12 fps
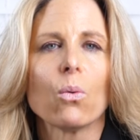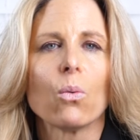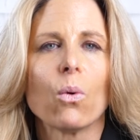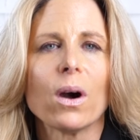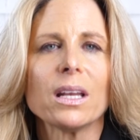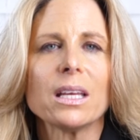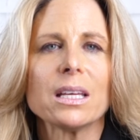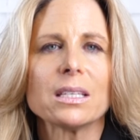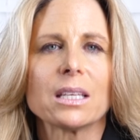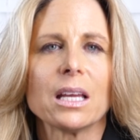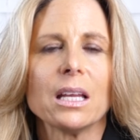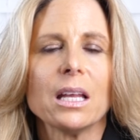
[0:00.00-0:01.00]
what
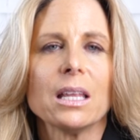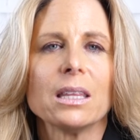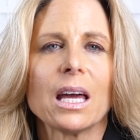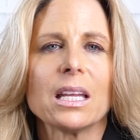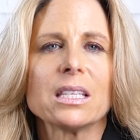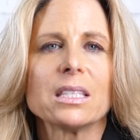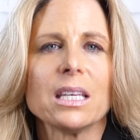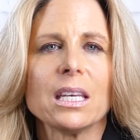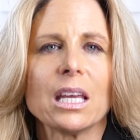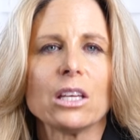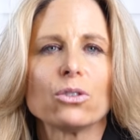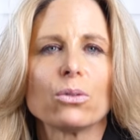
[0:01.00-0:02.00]
is it that is
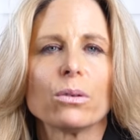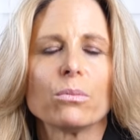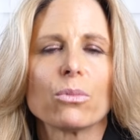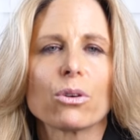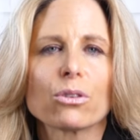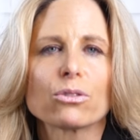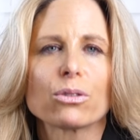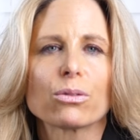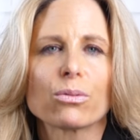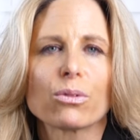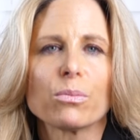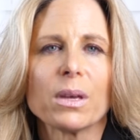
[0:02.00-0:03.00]
seeking to emerge
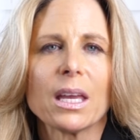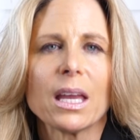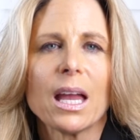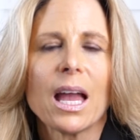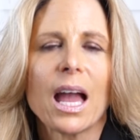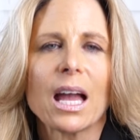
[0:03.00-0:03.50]
through me